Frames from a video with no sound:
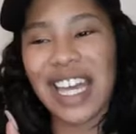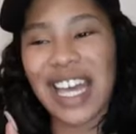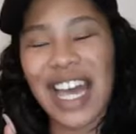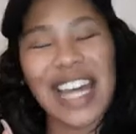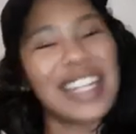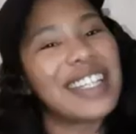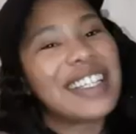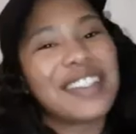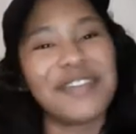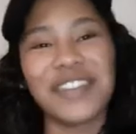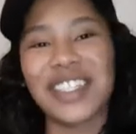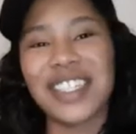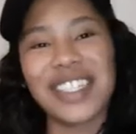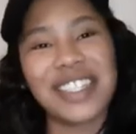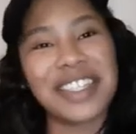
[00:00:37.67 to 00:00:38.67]
I love
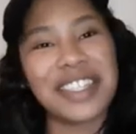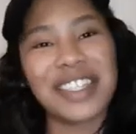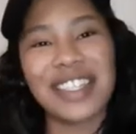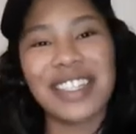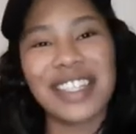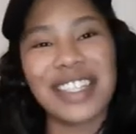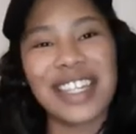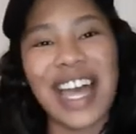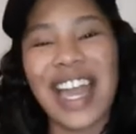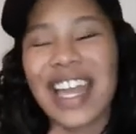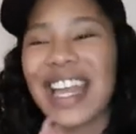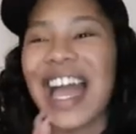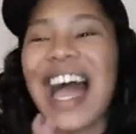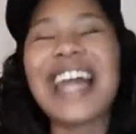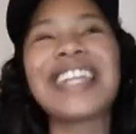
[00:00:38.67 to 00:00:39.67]
this.
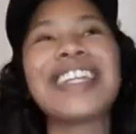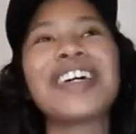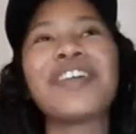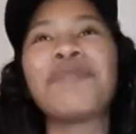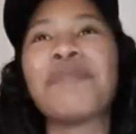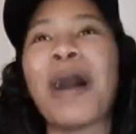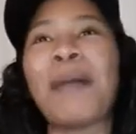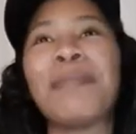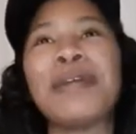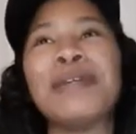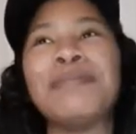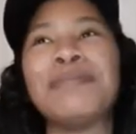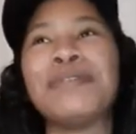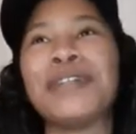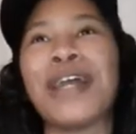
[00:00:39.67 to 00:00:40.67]
Like, I love my
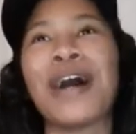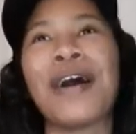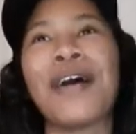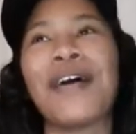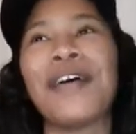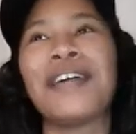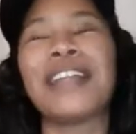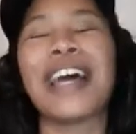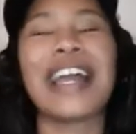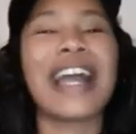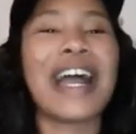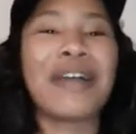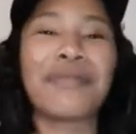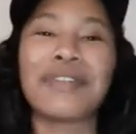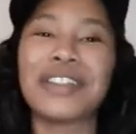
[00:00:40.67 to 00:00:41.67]
people, y'all. Like,
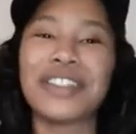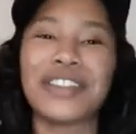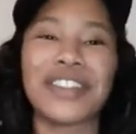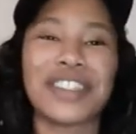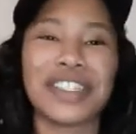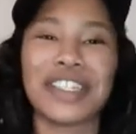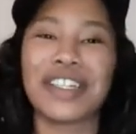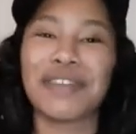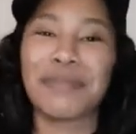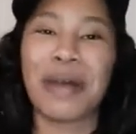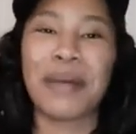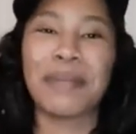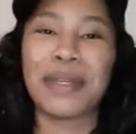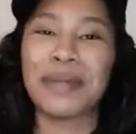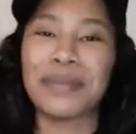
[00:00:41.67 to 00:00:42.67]
I really just love
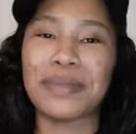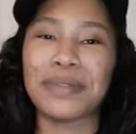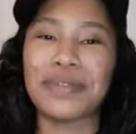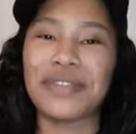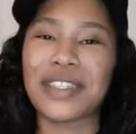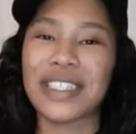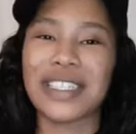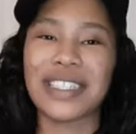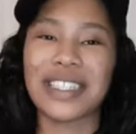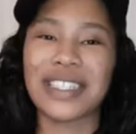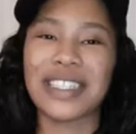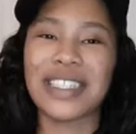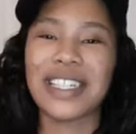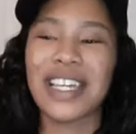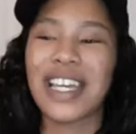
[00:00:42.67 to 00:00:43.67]
my people for this.
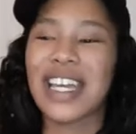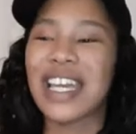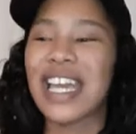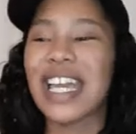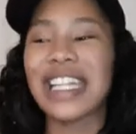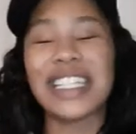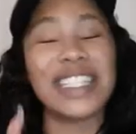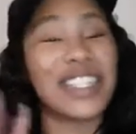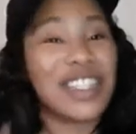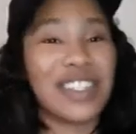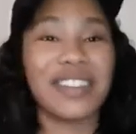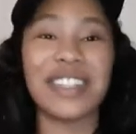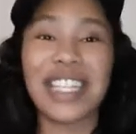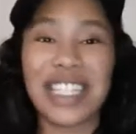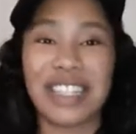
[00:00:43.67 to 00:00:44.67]
It
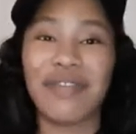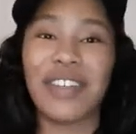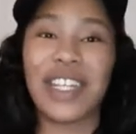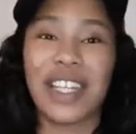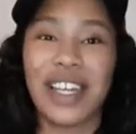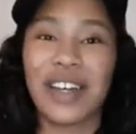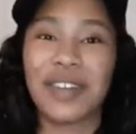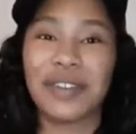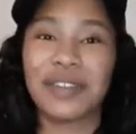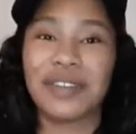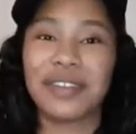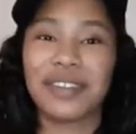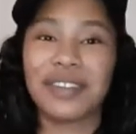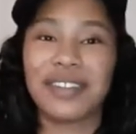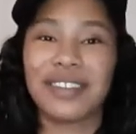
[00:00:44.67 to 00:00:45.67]
just this video.
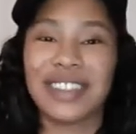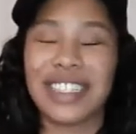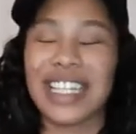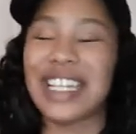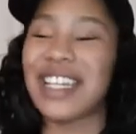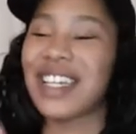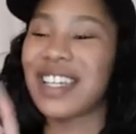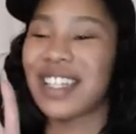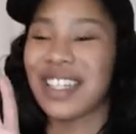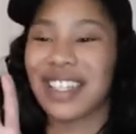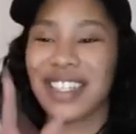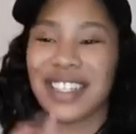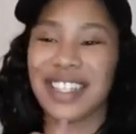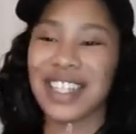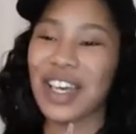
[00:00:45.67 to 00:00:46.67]

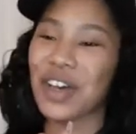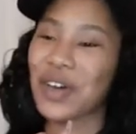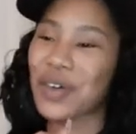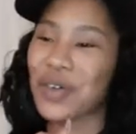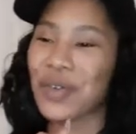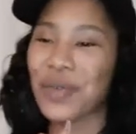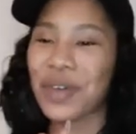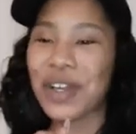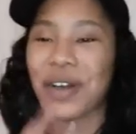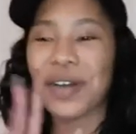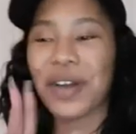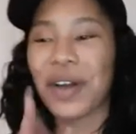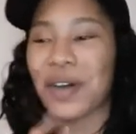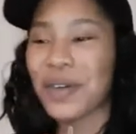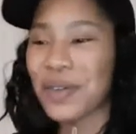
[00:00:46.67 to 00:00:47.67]
So we're gonna
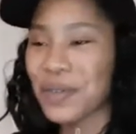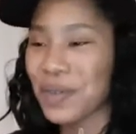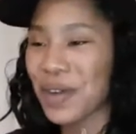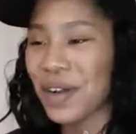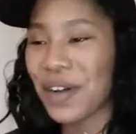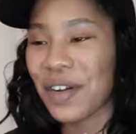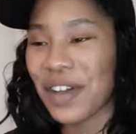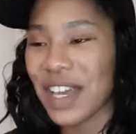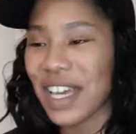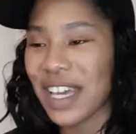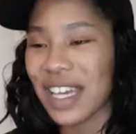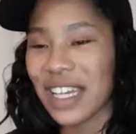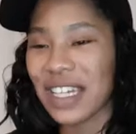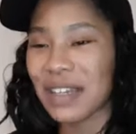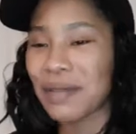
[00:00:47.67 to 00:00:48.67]
go, we're gonna go
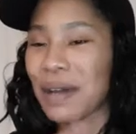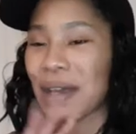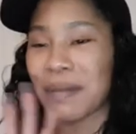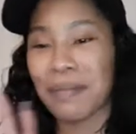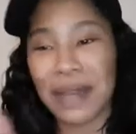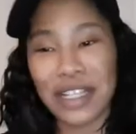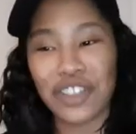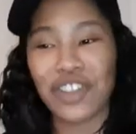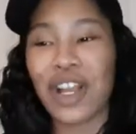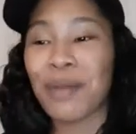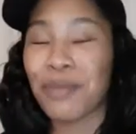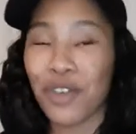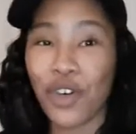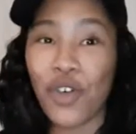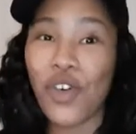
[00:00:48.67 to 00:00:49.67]
ahead. Look, make sure I'm
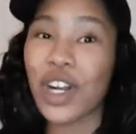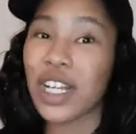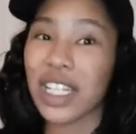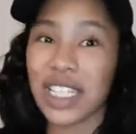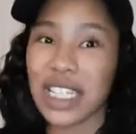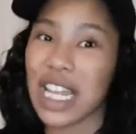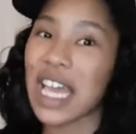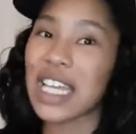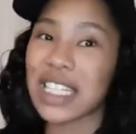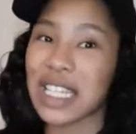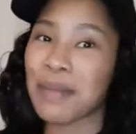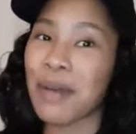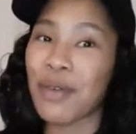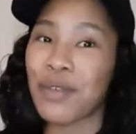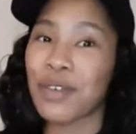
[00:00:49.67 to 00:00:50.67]
recording, because last
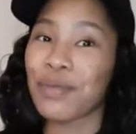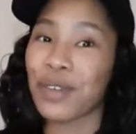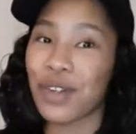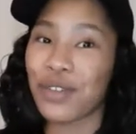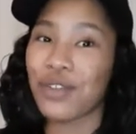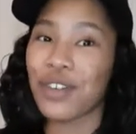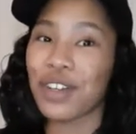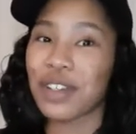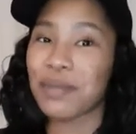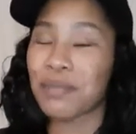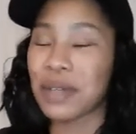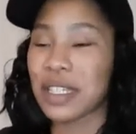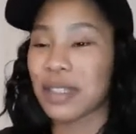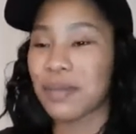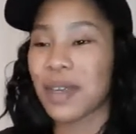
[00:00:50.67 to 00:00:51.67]
time I wasn't recording, it
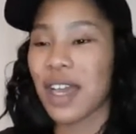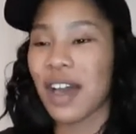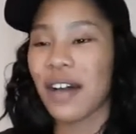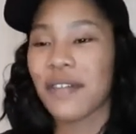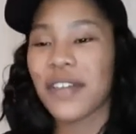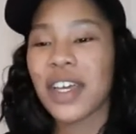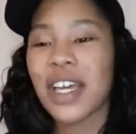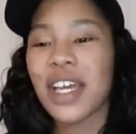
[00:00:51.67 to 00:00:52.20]
pissed me off.